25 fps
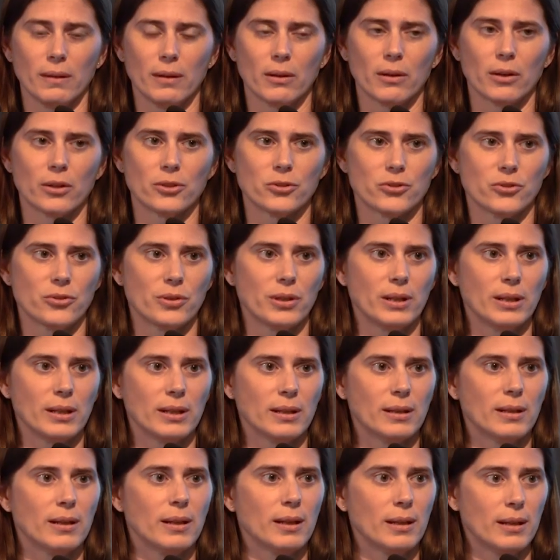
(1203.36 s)
the A R
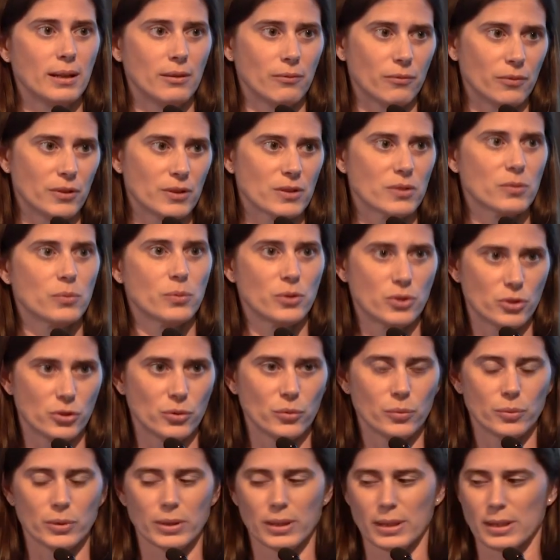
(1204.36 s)
T-treated infants, which
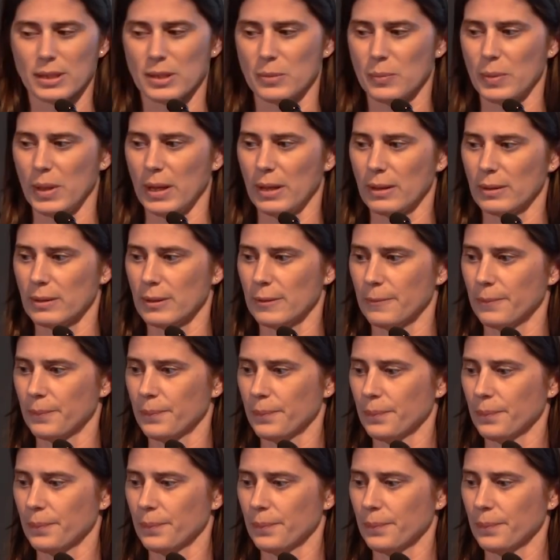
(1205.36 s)
you would expect.